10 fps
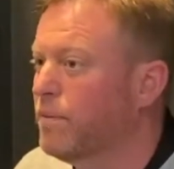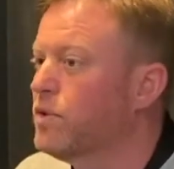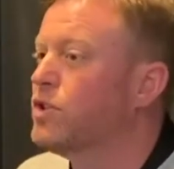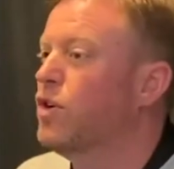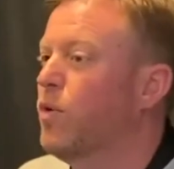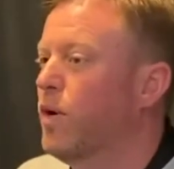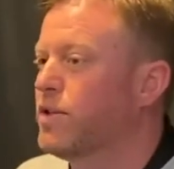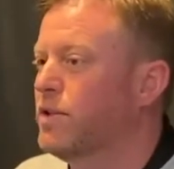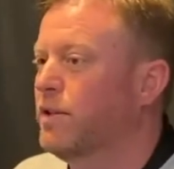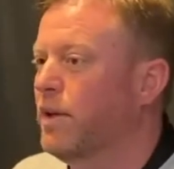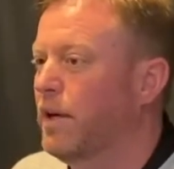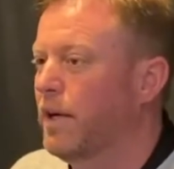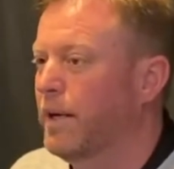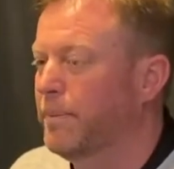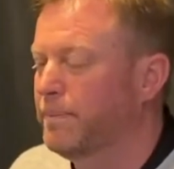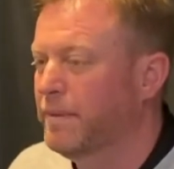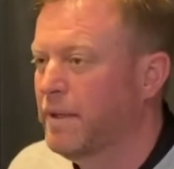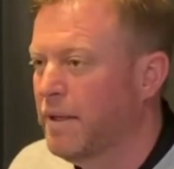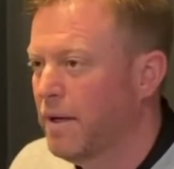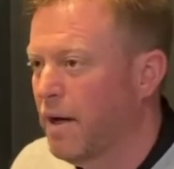still wasn't
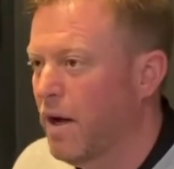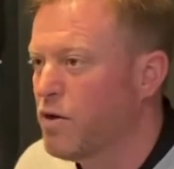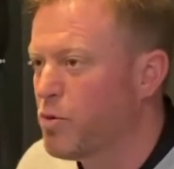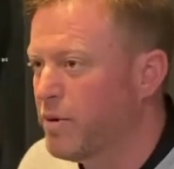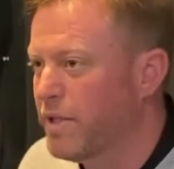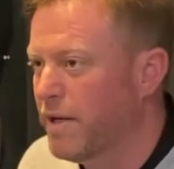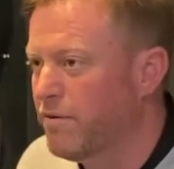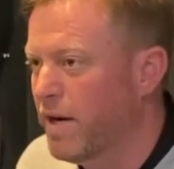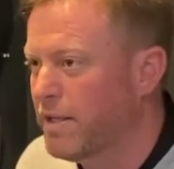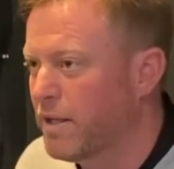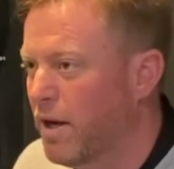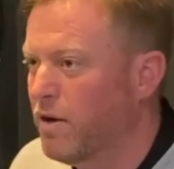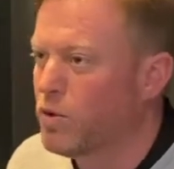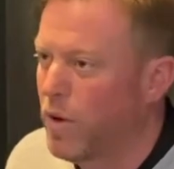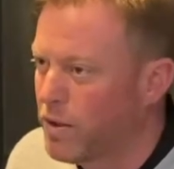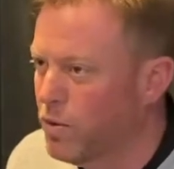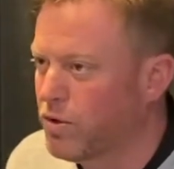100% ready to go, so I called the